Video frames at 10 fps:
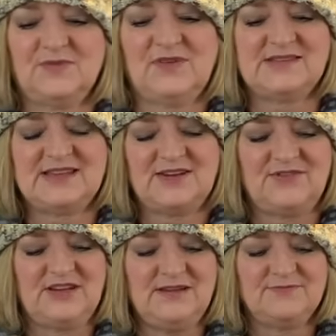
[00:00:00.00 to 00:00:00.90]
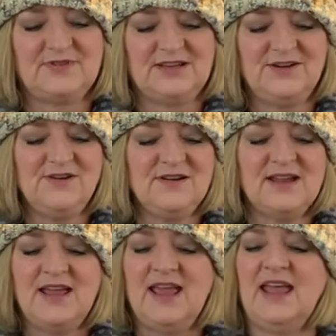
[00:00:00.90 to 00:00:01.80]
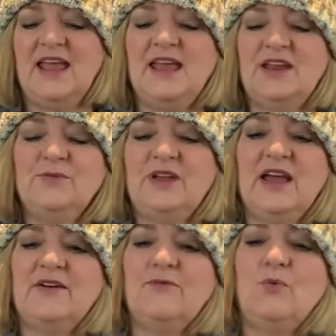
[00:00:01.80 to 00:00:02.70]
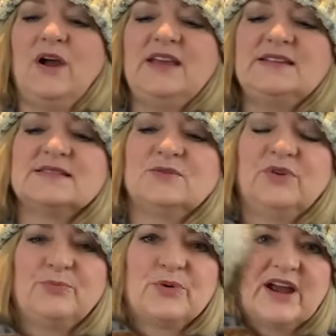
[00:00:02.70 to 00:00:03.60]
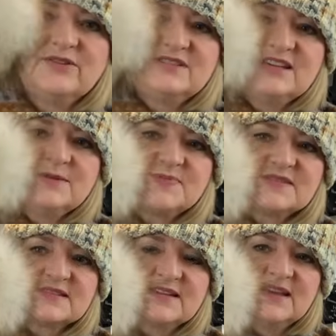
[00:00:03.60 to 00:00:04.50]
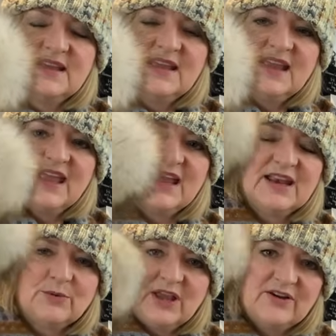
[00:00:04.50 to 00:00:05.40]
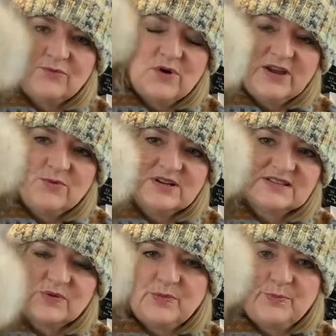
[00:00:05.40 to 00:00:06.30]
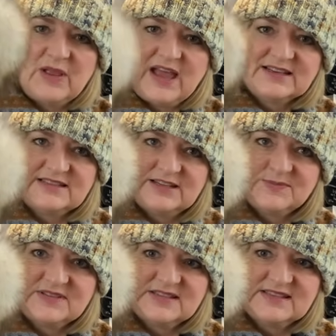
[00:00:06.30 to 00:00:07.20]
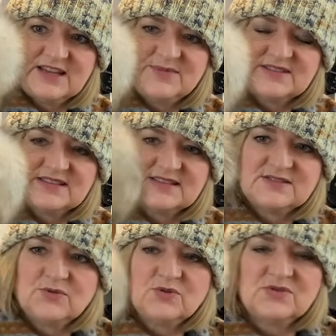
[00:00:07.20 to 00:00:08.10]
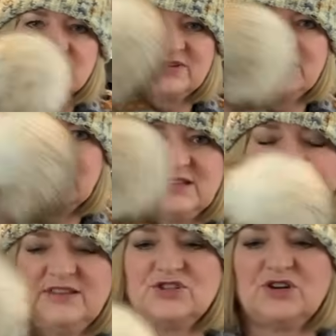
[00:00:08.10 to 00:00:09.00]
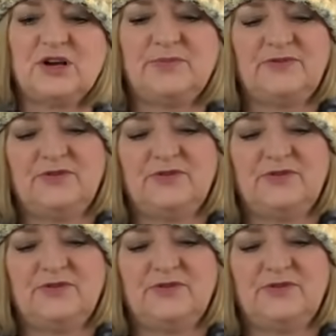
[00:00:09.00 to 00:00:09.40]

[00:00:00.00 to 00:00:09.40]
safety here. And we have white with brown tips, and we have white ones with black tips, the same as this. So those are in the shop if